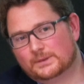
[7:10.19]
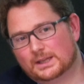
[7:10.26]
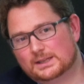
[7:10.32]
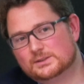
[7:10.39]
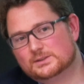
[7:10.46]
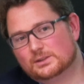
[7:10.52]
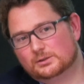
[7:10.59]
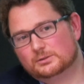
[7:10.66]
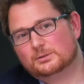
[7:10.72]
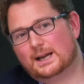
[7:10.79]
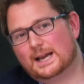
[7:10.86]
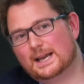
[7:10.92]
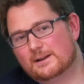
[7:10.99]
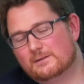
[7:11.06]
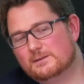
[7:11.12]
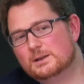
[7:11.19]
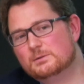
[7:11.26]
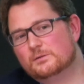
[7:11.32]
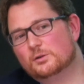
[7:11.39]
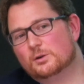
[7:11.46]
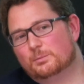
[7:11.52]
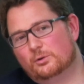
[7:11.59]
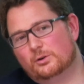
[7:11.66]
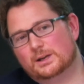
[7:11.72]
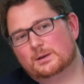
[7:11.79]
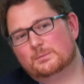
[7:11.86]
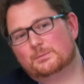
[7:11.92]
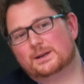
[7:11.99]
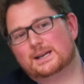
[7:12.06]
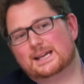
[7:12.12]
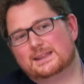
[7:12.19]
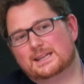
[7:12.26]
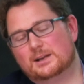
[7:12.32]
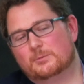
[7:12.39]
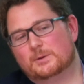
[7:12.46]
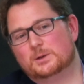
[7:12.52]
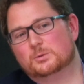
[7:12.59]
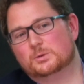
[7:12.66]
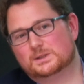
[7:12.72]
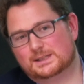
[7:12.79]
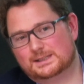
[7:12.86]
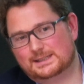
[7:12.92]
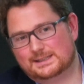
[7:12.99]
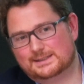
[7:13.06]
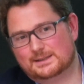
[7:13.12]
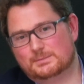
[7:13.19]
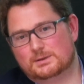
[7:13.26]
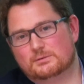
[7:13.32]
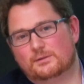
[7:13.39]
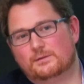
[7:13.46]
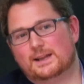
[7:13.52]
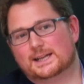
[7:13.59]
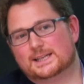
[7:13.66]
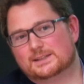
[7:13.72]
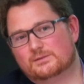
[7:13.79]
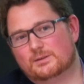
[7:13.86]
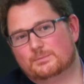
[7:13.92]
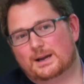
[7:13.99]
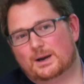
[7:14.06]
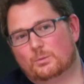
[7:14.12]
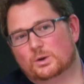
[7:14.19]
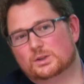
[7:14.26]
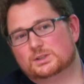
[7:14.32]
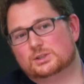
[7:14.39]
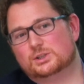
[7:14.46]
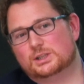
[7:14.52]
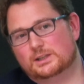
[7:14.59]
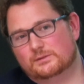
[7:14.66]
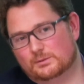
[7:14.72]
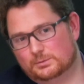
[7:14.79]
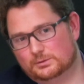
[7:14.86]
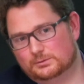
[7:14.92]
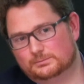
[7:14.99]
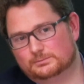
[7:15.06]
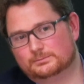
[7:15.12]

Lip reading: And so I agree with your point, but I think we also need to be reflective about what's achievable.